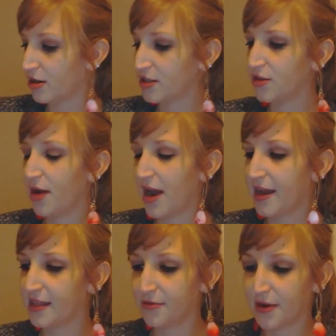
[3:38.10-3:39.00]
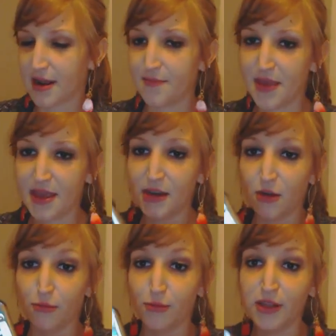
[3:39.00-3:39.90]
also highly
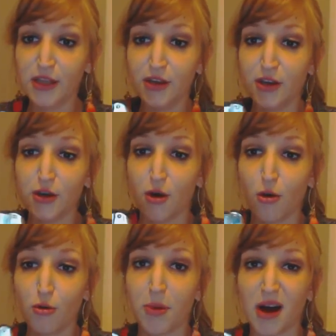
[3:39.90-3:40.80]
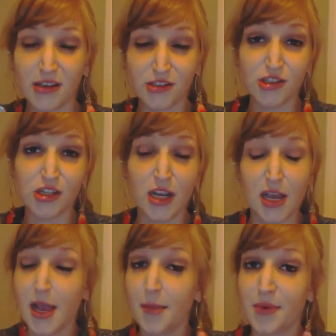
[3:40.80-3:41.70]
recommend a really good hole punch,
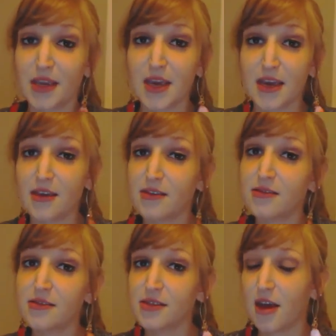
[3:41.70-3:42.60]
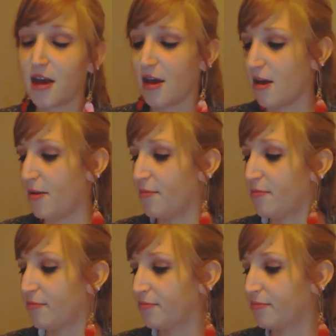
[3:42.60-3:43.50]
because
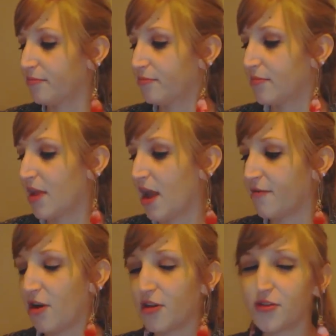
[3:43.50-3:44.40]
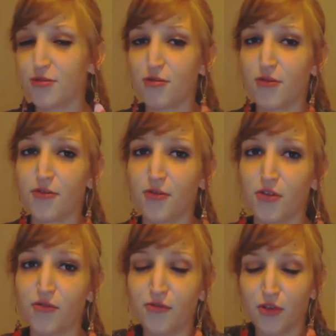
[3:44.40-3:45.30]
I've gone through a
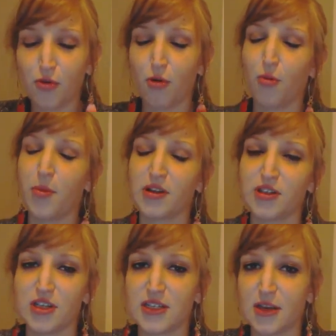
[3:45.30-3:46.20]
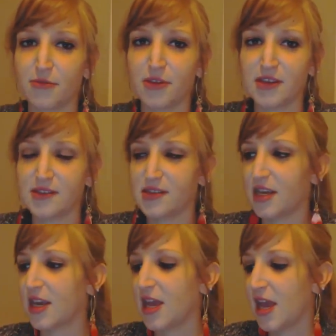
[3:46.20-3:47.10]
few hole punches that really
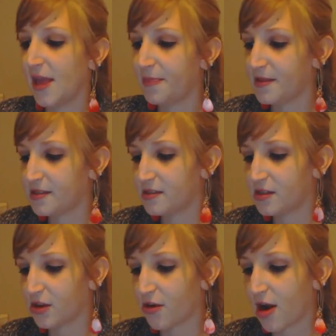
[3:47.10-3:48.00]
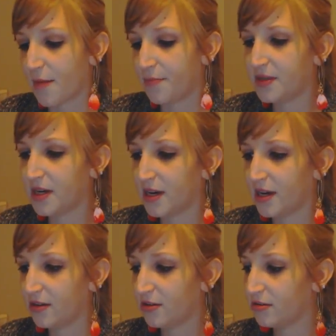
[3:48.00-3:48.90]
stink. This is the
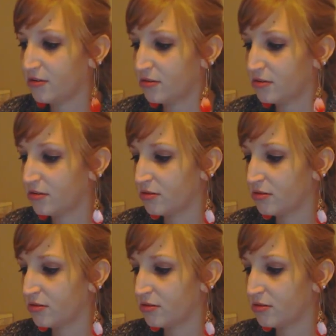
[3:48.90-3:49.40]
Crocodile.